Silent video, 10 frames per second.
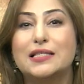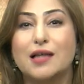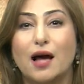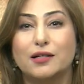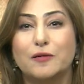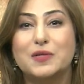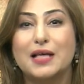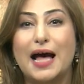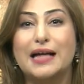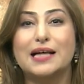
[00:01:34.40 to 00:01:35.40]

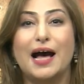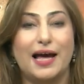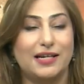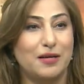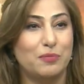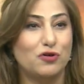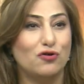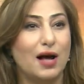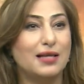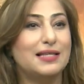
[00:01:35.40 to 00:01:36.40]
startups at IIT
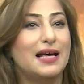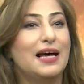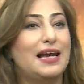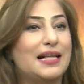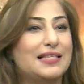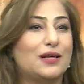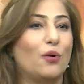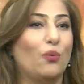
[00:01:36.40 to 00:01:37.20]
Madras. Let's